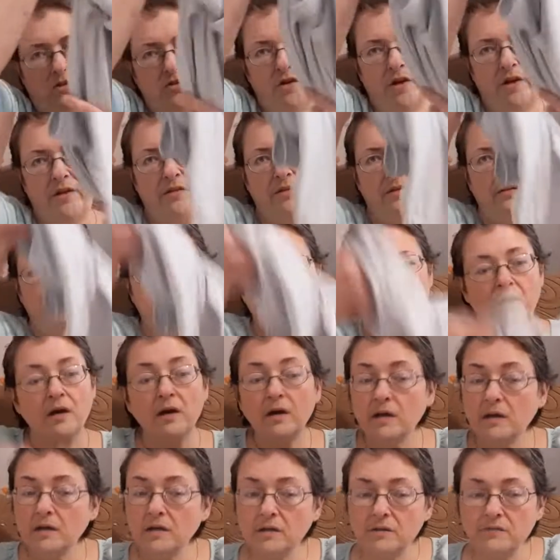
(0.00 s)
Try those
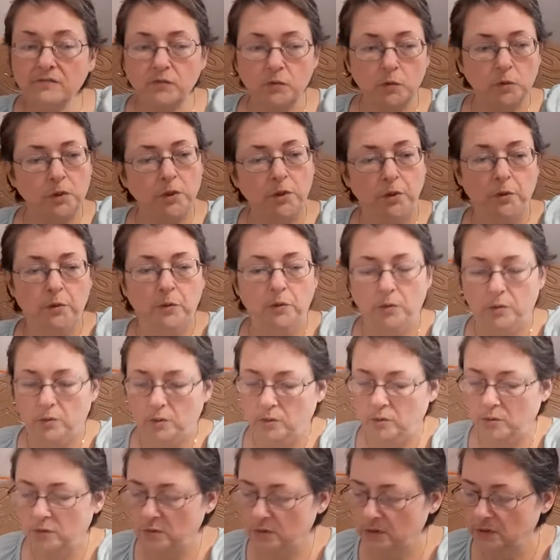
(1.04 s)
on for
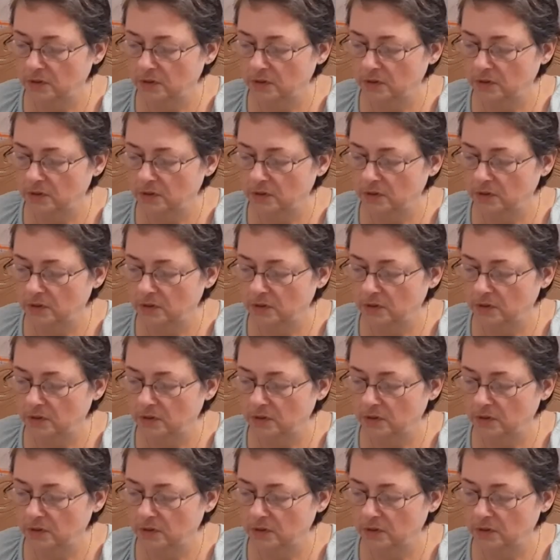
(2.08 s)
you.